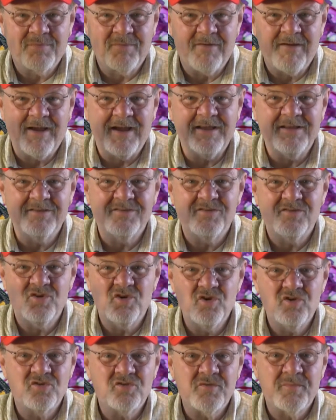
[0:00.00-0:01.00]
provides
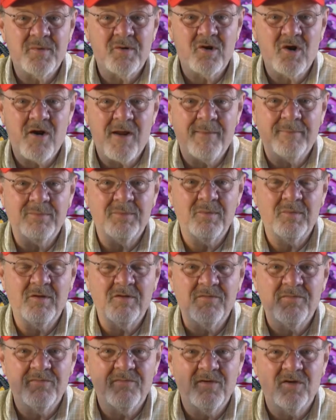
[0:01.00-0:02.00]
user
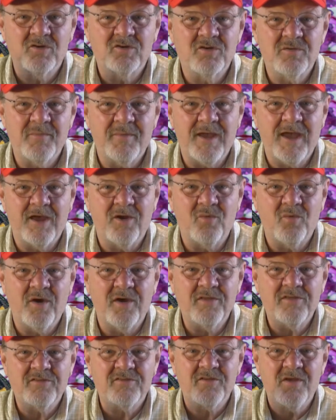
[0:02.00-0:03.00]
programmable filter
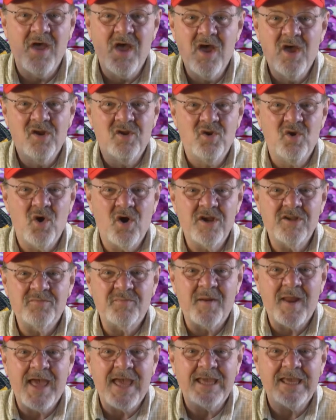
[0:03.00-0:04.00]
bandwidths, noise
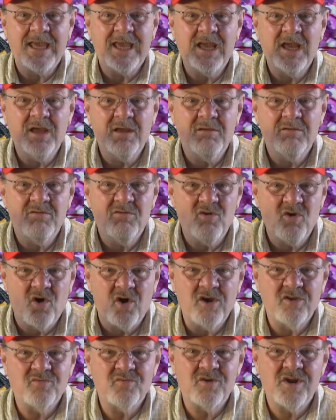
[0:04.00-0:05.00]
blanking,
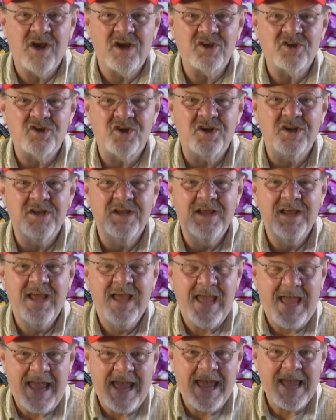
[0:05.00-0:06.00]
noise reduction,
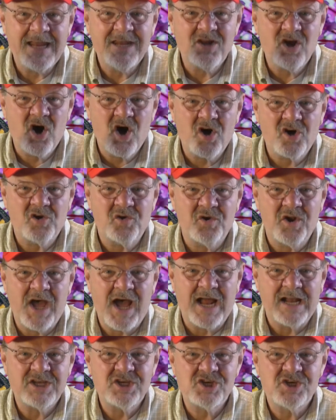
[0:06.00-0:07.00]
and auto
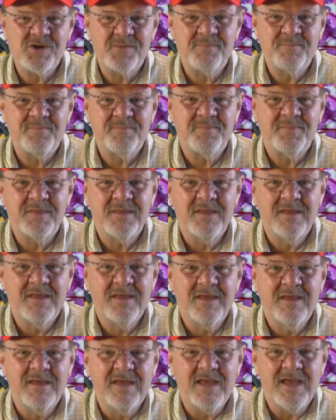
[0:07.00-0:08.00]
notch.
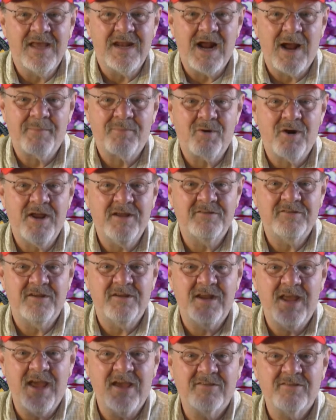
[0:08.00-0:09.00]
It operates
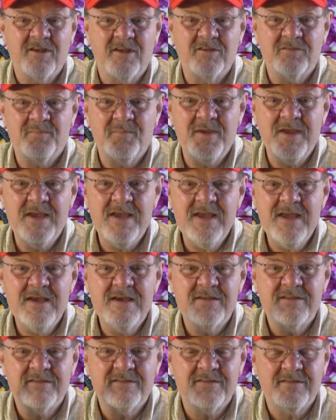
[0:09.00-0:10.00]
in SSB,
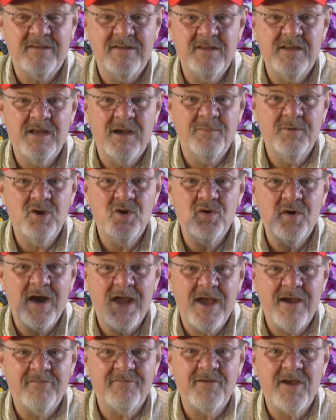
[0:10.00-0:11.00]

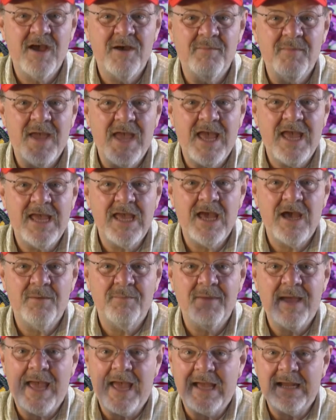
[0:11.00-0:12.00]
CW, FM,
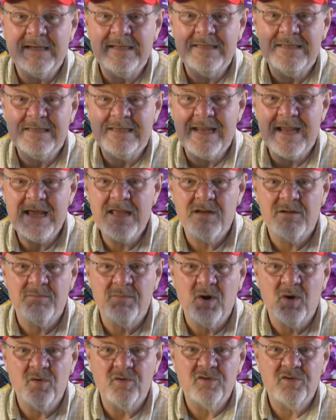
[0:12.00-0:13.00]
AM, and data
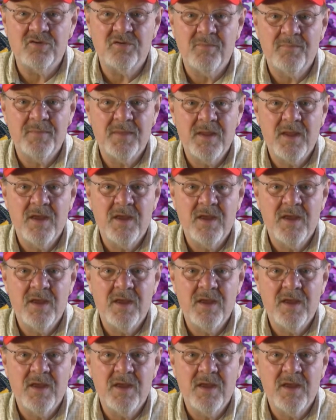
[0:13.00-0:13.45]
modes.